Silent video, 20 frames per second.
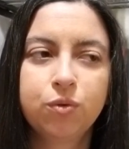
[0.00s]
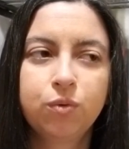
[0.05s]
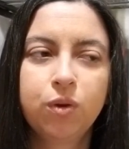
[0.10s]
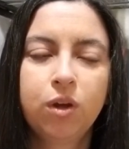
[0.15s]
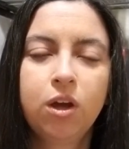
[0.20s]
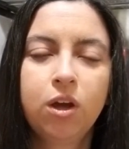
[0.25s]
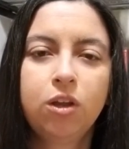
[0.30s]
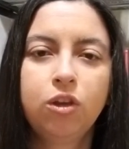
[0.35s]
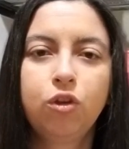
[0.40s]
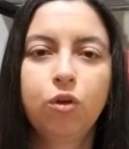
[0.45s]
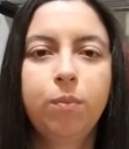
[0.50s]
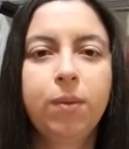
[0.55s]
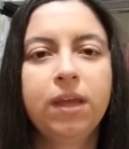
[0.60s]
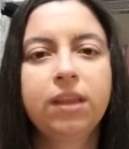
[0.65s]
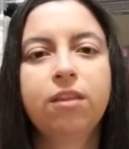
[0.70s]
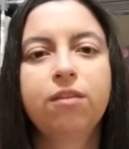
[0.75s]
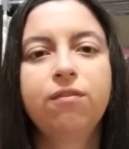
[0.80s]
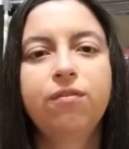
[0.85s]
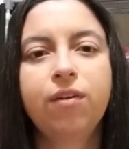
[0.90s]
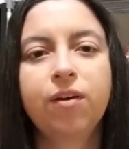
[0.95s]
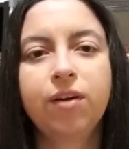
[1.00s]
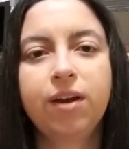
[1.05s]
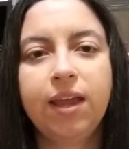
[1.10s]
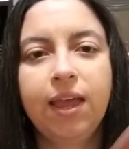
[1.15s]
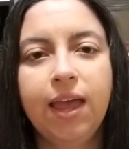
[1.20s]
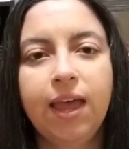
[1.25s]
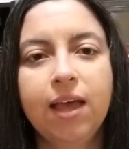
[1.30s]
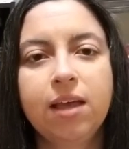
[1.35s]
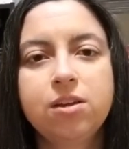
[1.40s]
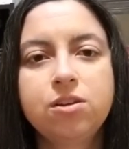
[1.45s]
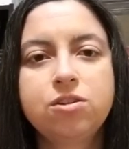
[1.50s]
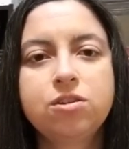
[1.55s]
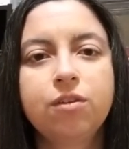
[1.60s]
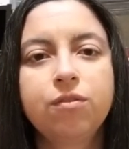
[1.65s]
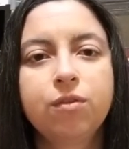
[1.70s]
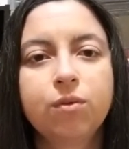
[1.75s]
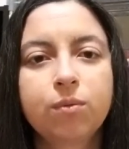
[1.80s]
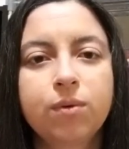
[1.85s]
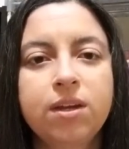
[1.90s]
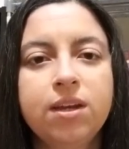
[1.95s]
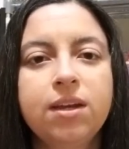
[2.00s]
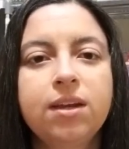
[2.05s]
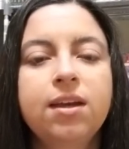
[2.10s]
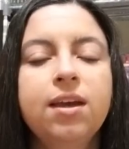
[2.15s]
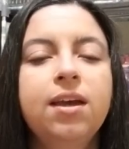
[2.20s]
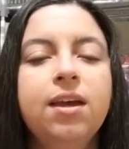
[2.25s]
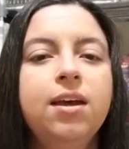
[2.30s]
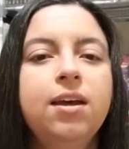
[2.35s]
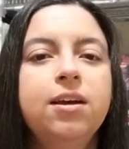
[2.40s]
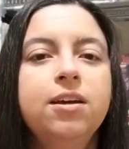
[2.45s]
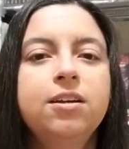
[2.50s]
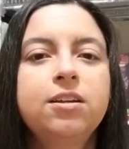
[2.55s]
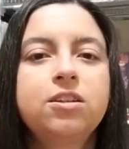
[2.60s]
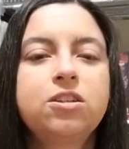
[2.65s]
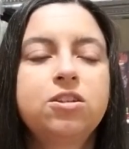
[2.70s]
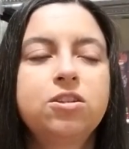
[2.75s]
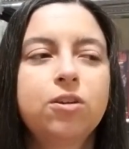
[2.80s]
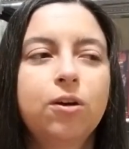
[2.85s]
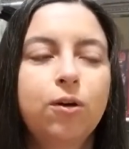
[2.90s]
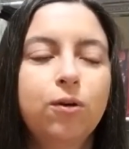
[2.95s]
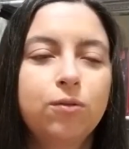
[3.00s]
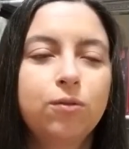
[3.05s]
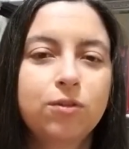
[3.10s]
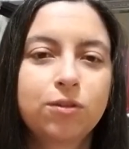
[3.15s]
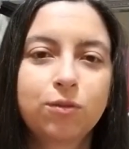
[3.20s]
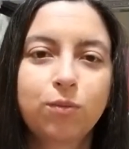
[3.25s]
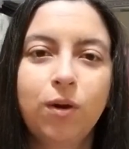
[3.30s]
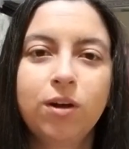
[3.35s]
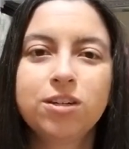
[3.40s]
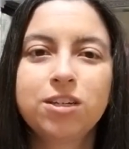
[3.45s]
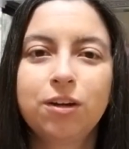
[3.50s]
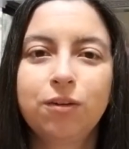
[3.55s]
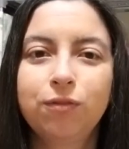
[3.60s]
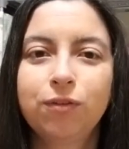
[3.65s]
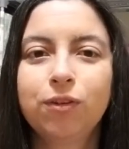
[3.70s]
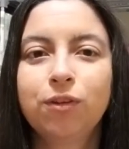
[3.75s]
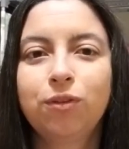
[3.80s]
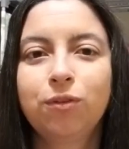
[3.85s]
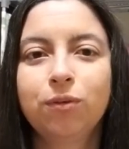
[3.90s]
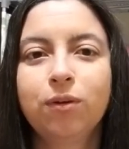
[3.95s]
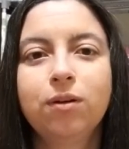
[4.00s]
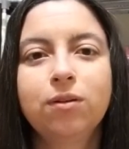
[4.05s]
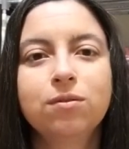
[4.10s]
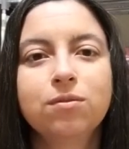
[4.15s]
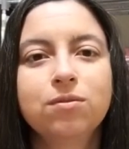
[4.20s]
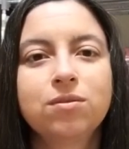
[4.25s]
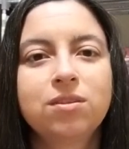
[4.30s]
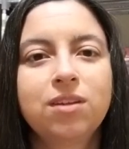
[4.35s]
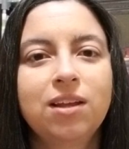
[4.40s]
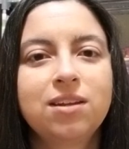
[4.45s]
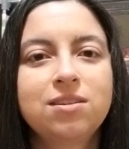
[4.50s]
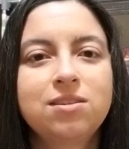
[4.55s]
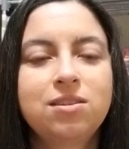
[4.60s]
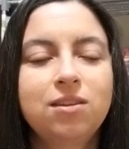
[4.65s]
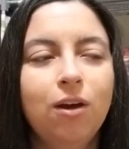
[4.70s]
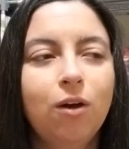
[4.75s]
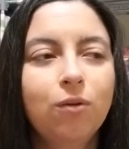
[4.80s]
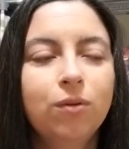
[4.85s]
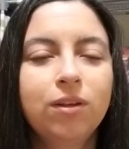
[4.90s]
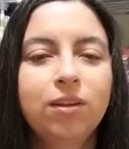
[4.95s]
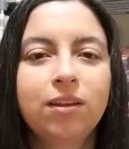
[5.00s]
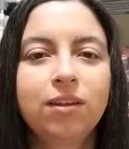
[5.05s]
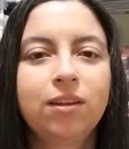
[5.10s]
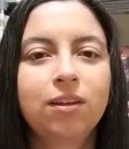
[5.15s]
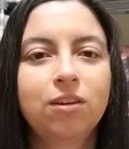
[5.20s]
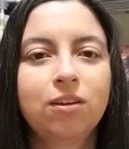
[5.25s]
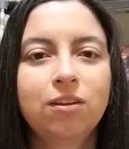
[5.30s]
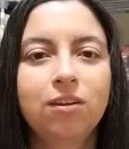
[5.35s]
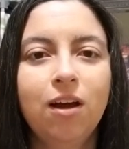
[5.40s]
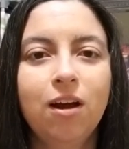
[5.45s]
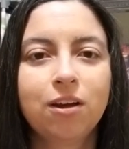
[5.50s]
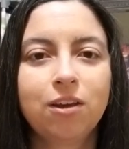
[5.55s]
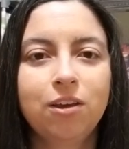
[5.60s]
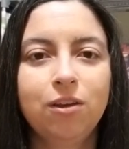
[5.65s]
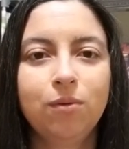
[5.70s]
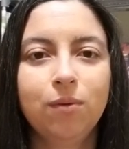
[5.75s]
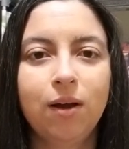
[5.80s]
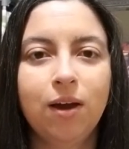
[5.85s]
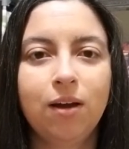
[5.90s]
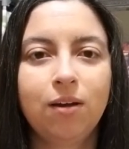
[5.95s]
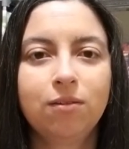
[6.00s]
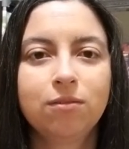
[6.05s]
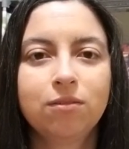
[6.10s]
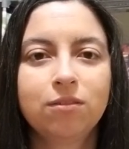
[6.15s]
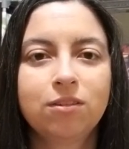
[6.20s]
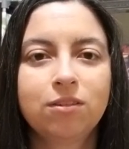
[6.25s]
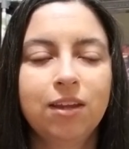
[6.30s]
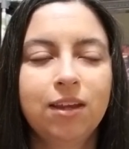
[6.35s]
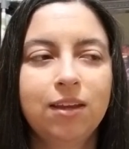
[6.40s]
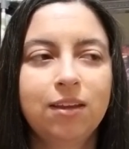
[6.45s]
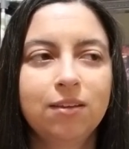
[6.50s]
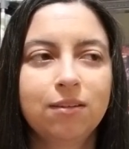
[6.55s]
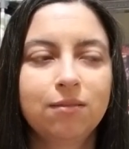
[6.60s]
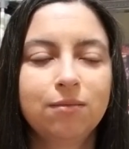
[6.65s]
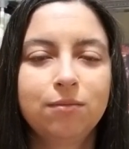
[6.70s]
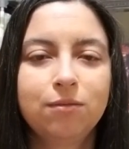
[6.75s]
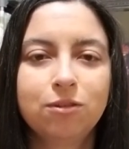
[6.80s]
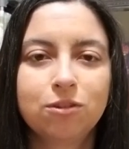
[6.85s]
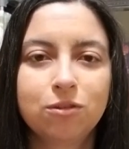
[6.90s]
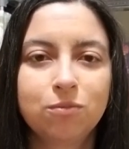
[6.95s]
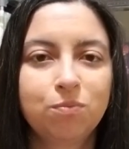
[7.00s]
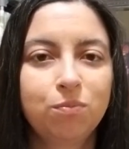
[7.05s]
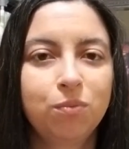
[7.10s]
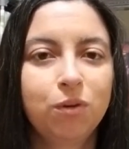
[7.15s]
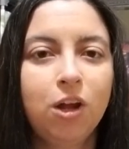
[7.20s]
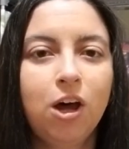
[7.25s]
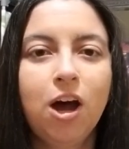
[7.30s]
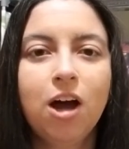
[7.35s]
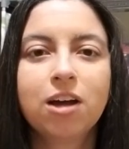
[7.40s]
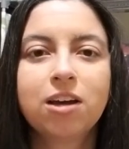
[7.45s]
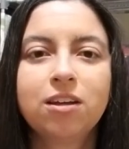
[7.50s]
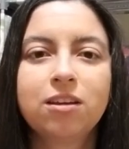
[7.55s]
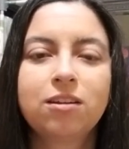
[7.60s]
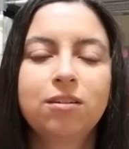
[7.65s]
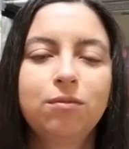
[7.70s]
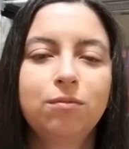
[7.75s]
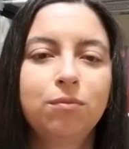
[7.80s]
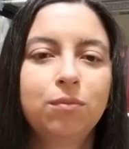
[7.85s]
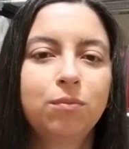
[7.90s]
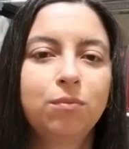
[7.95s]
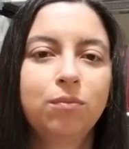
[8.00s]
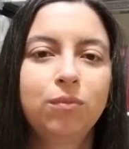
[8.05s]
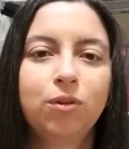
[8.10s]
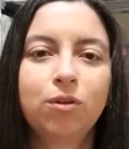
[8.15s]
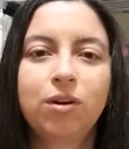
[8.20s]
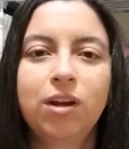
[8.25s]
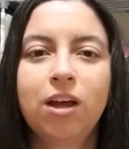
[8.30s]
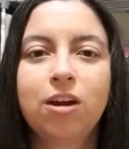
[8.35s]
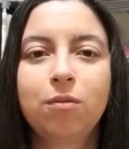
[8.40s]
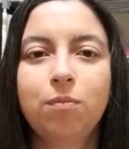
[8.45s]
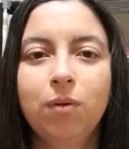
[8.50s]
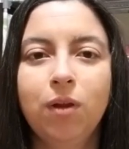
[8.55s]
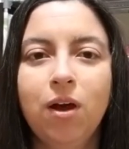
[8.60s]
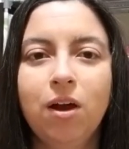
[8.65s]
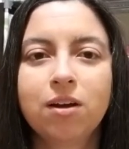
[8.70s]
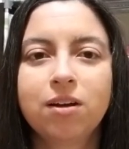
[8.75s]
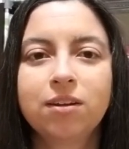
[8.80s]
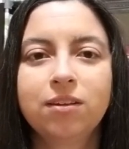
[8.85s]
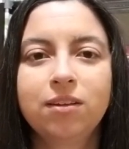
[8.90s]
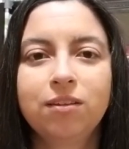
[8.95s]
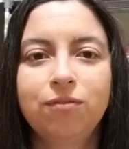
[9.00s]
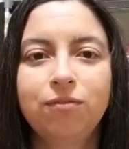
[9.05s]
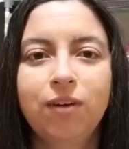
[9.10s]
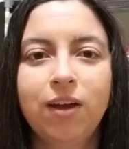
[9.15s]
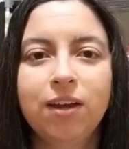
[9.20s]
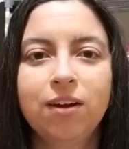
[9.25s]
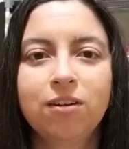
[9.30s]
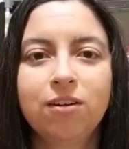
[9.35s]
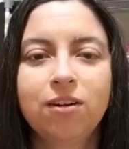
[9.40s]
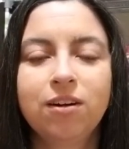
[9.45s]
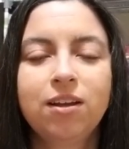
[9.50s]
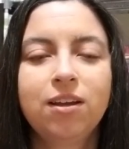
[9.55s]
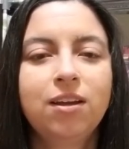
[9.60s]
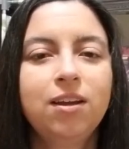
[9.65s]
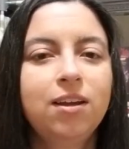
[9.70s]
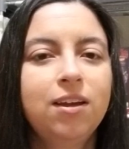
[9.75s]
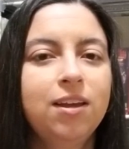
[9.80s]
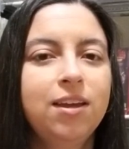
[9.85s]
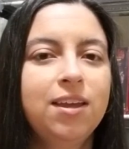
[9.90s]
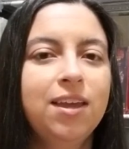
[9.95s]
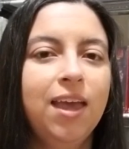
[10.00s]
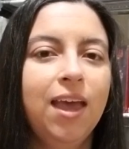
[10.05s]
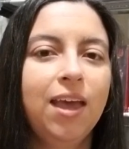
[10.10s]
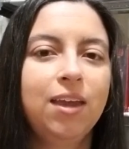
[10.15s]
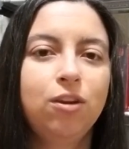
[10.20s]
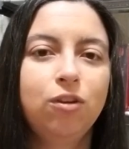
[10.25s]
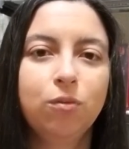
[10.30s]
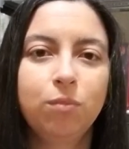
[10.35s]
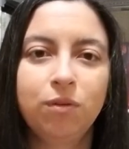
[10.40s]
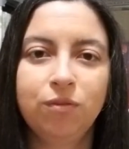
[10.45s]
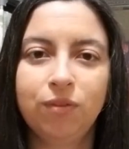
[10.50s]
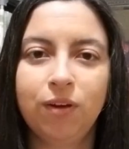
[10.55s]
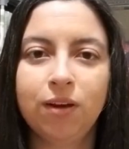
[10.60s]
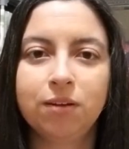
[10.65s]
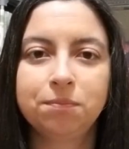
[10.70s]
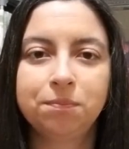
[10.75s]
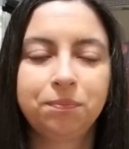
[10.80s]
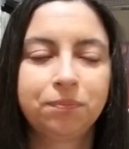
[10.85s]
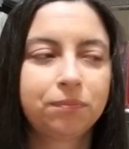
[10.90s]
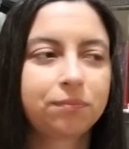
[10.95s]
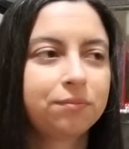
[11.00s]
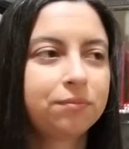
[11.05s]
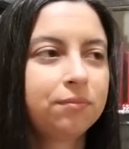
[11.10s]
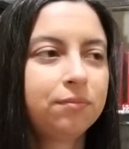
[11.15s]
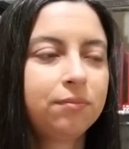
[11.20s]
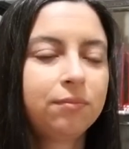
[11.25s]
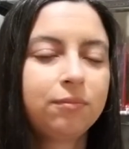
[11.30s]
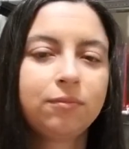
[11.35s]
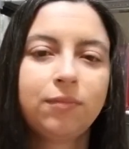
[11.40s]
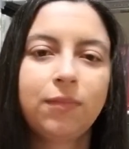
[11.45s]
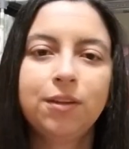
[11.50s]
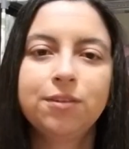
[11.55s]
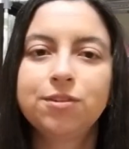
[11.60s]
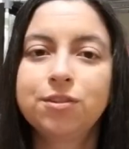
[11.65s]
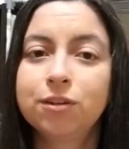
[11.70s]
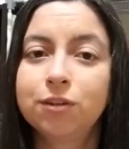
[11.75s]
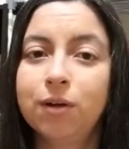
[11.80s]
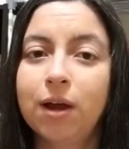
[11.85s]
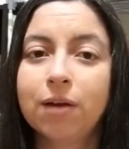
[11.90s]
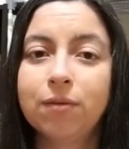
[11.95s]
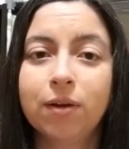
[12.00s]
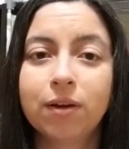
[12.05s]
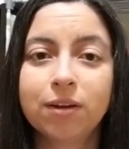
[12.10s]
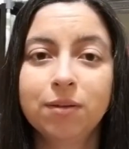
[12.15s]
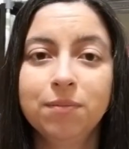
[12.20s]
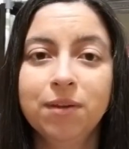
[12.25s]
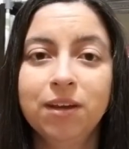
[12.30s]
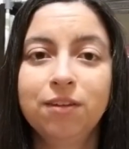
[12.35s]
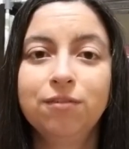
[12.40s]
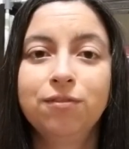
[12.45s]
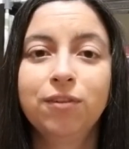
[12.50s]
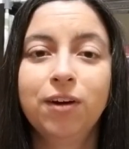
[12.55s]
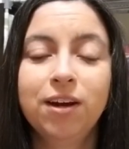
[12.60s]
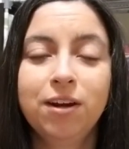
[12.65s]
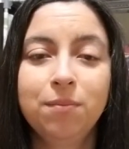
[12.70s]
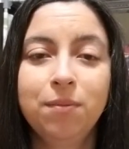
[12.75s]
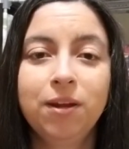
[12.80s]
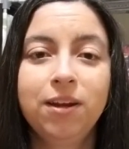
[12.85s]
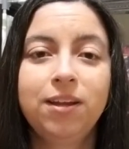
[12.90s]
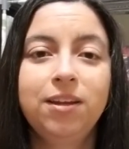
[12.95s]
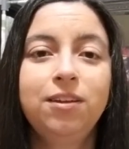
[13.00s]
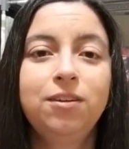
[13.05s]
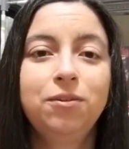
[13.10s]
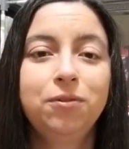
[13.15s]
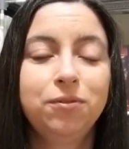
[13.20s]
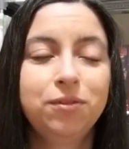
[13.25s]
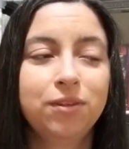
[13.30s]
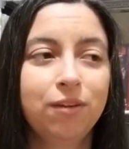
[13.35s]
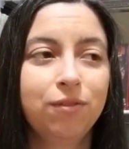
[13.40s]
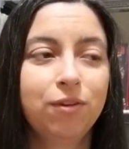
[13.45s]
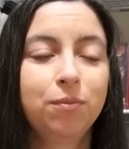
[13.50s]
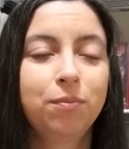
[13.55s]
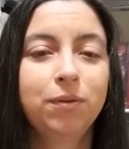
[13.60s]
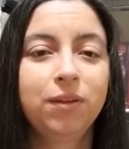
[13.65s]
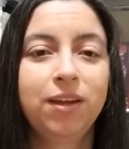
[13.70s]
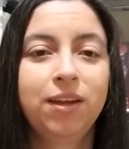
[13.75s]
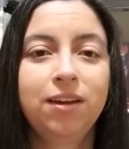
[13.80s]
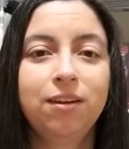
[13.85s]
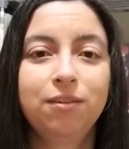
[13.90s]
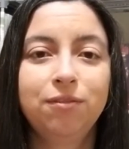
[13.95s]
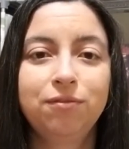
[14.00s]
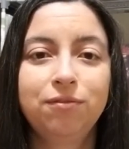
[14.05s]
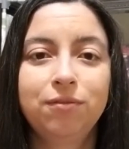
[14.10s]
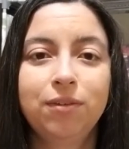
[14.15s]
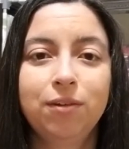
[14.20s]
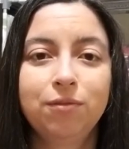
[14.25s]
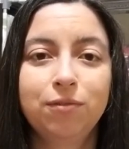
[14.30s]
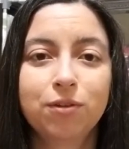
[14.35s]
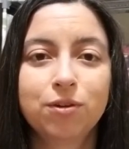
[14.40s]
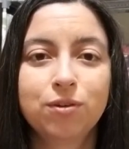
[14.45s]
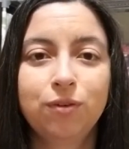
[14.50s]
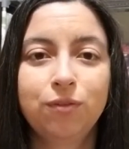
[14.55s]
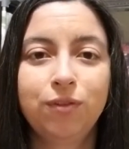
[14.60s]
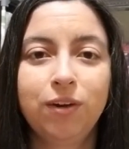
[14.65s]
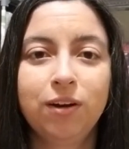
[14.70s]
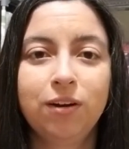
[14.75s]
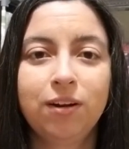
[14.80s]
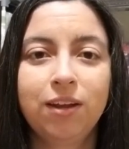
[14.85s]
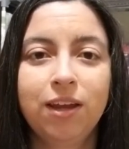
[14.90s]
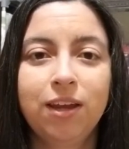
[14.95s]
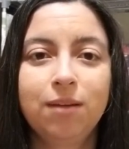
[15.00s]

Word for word: you, you'll be at the very edge of the ring. So just watch out for the throws. That's the only thing that can knock you out. Like just block, learn how to block in the fighter and you'll be fine. So I recommend for anybody who's ever played a, a virtual fighter